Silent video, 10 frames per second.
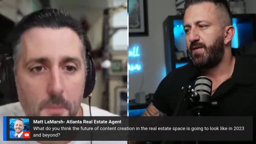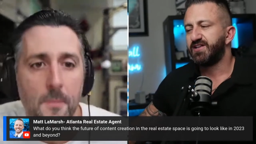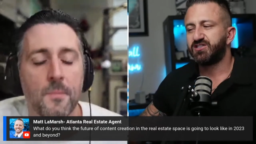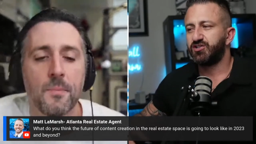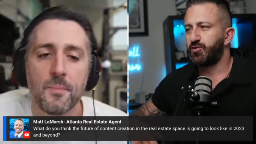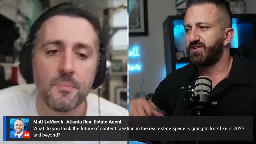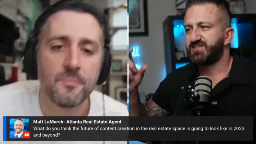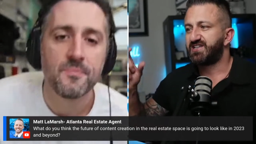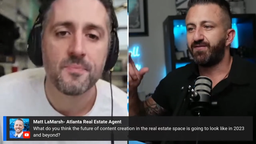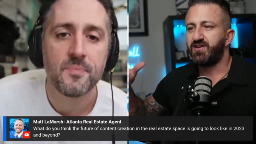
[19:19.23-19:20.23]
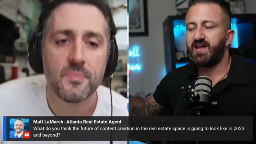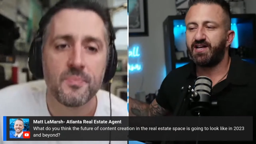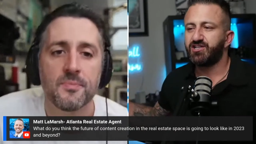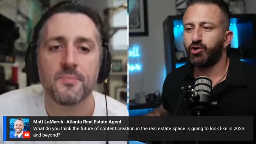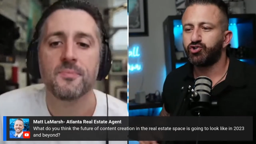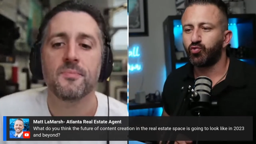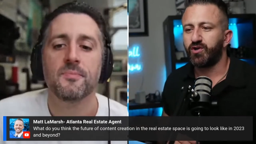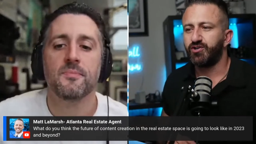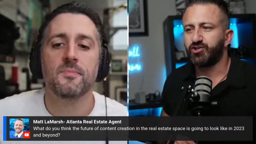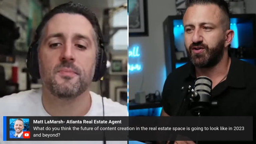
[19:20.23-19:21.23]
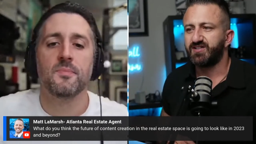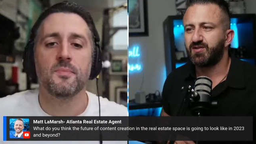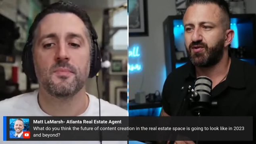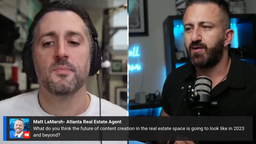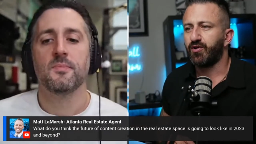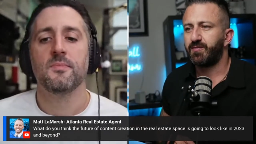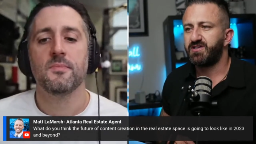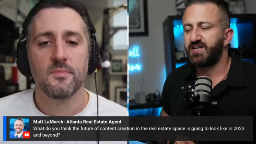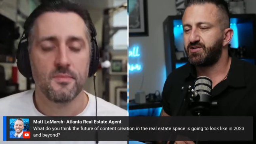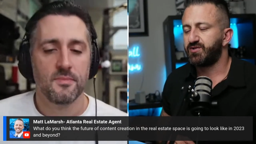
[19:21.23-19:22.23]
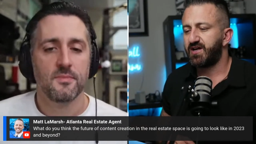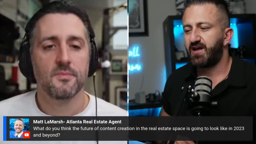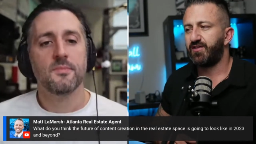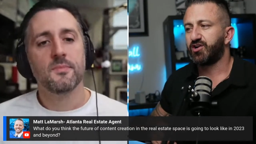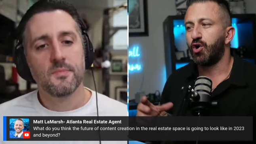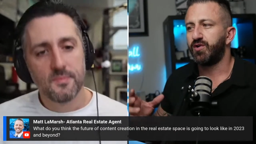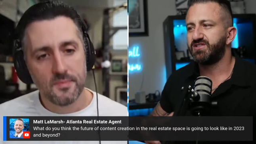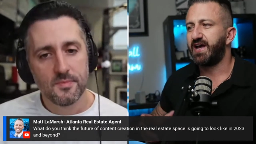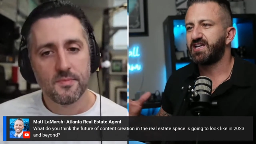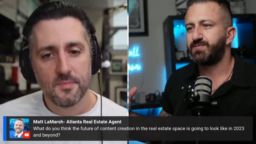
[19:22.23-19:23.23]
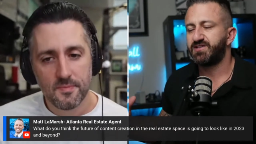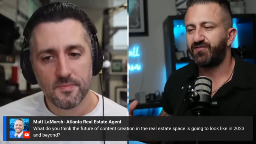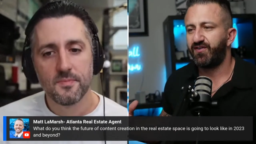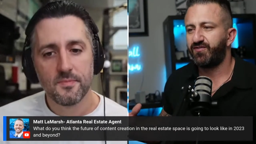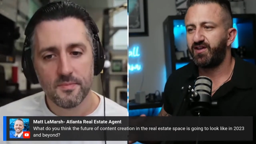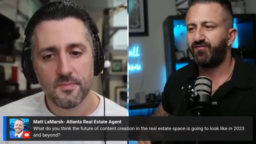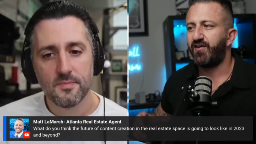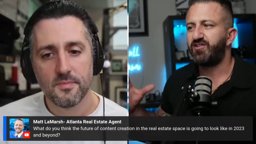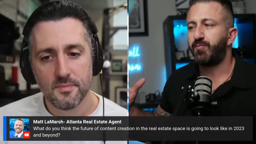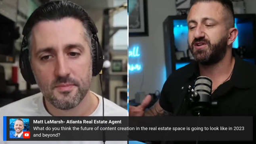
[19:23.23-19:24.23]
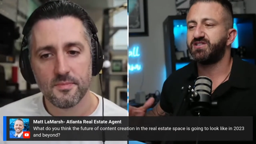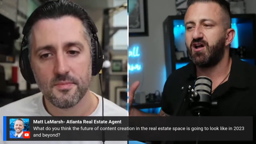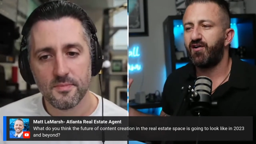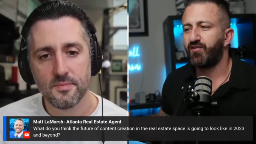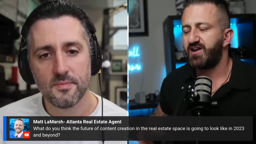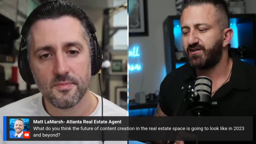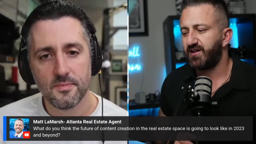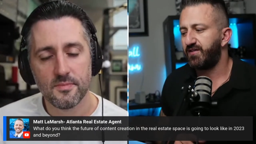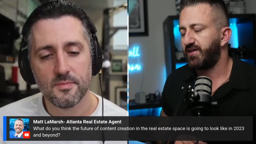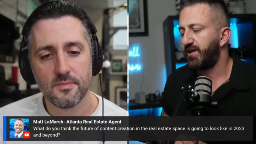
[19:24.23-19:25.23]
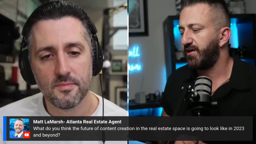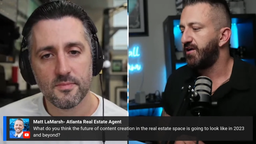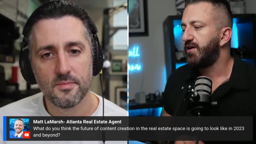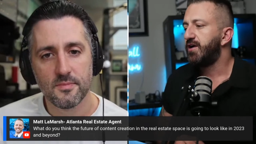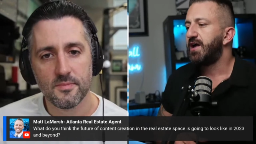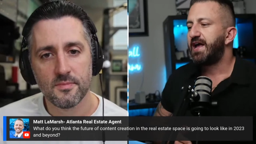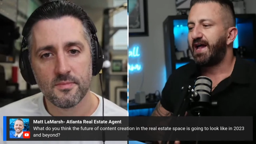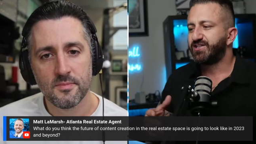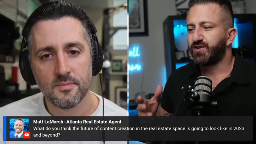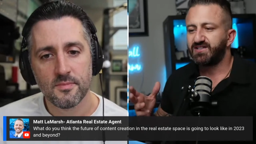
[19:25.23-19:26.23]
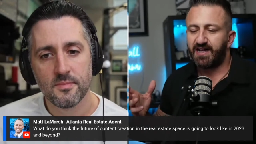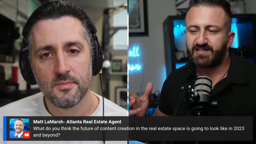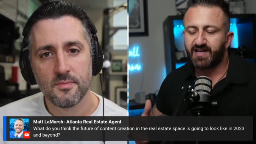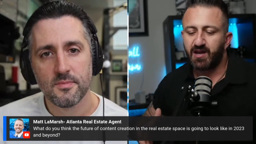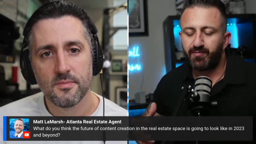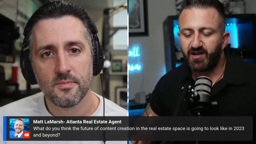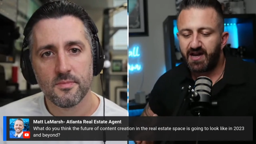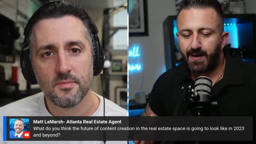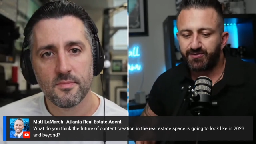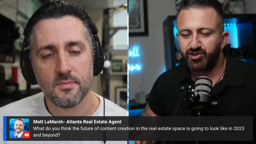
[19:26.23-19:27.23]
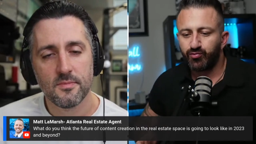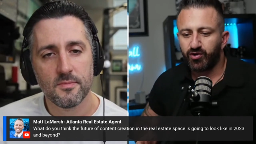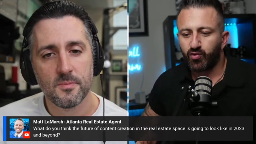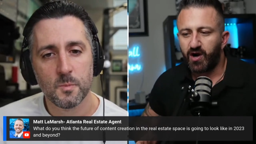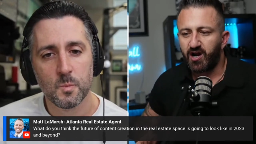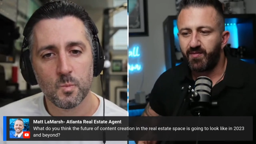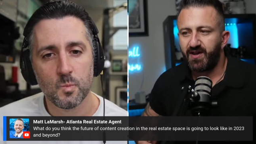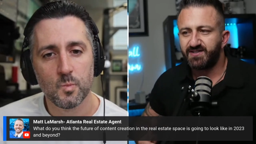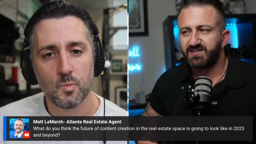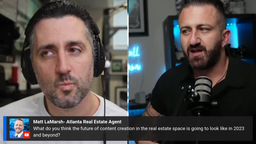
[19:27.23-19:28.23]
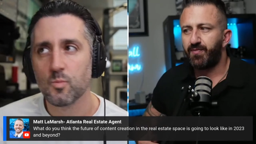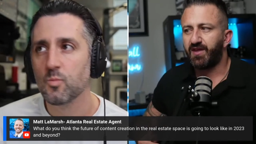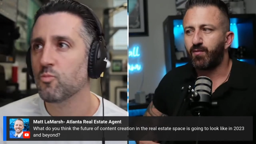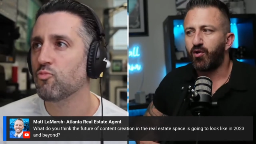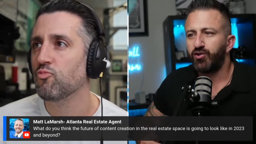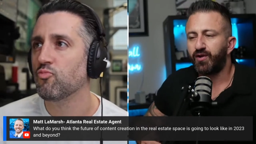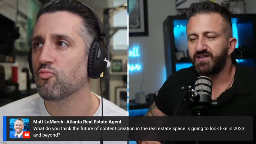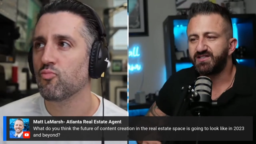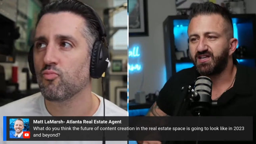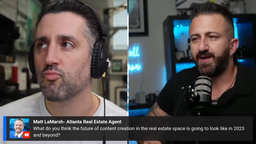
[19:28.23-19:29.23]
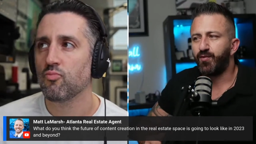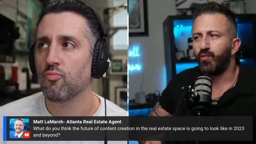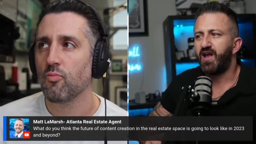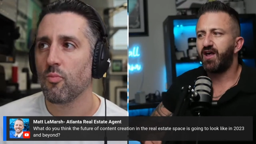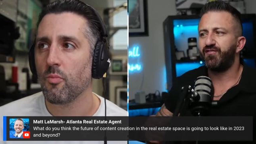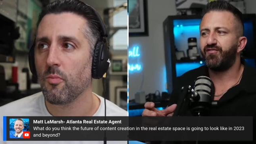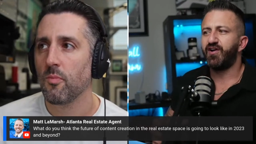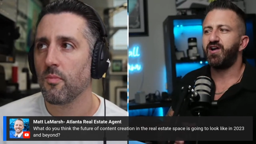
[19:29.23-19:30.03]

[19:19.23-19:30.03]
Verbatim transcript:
Speaker 1: it's, so it's Seven Day Social Realtor. That's the brand we're gonna be teaching with that. The code is X M A S fifty, fifty percent off right now to the end of the year. And so, guys, it's gonna be an absolute requirement. It isn't something anymore that you can skip. And we had a very